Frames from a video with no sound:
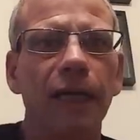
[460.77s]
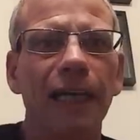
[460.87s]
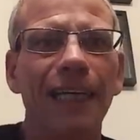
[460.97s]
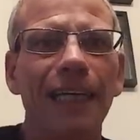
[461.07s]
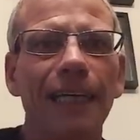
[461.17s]

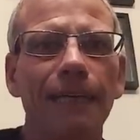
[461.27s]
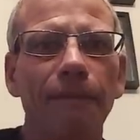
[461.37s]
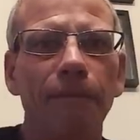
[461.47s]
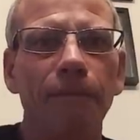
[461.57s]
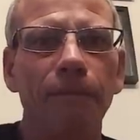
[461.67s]

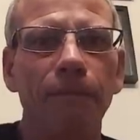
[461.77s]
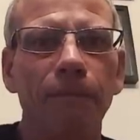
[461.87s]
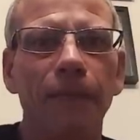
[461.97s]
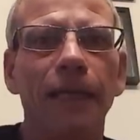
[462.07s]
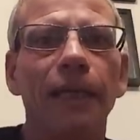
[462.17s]
any
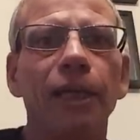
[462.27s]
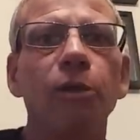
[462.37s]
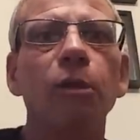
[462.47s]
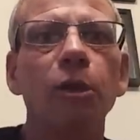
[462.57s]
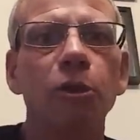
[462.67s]

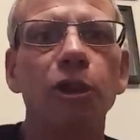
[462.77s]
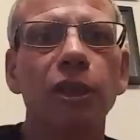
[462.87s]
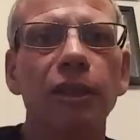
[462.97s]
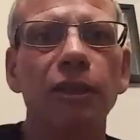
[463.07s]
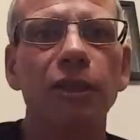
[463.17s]
you
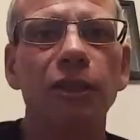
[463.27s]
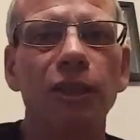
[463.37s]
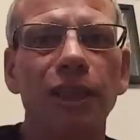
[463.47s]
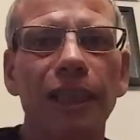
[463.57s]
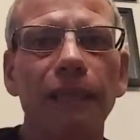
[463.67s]
won't
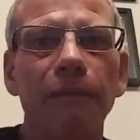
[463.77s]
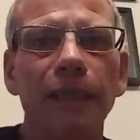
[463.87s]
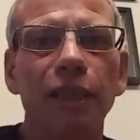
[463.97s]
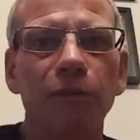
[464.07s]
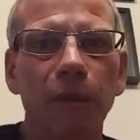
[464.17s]
see
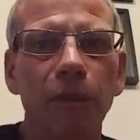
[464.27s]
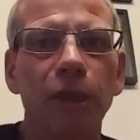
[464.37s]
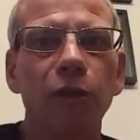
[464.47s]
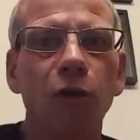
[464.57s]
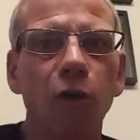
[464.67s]
me
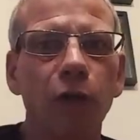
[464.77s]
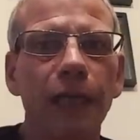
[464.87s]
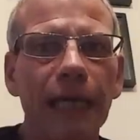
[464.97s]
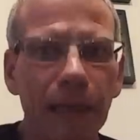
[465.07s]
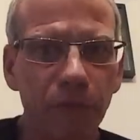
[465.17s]
smoking on
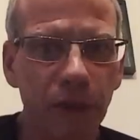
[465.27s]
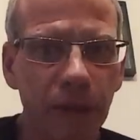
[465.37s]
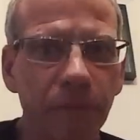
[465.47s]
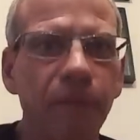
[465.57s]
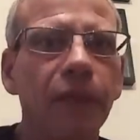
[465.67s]

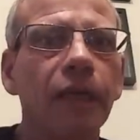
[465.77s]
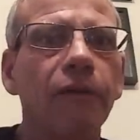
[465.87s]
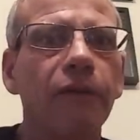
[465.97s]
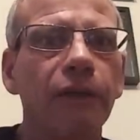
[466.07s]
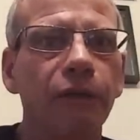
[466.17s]
camera
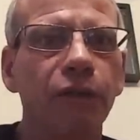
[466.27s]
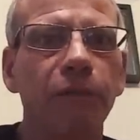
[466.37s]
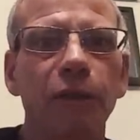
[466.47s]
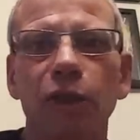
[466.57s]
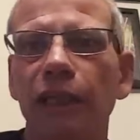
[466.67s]
very
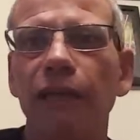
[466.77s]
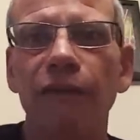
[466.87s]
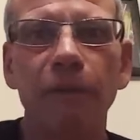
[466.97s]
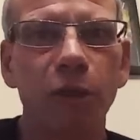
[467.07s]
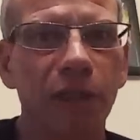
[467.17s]
often because if
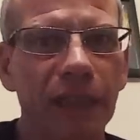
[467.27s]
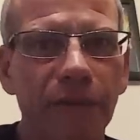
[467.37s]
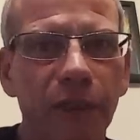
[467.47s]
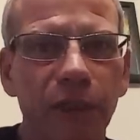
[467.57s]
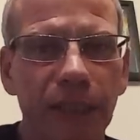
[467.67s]
I'm on
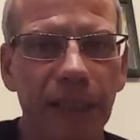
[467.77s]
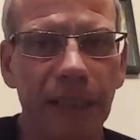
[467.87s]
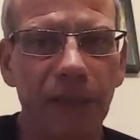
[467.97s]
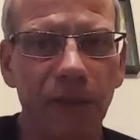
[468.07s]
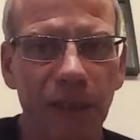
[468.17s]
seven a
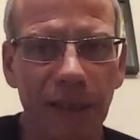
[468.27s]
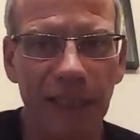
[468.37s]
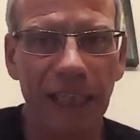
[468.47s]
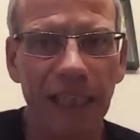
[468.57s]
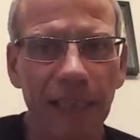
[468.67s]

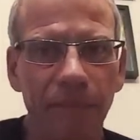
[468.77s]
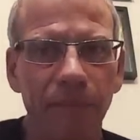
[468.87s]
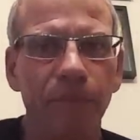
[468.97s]
day,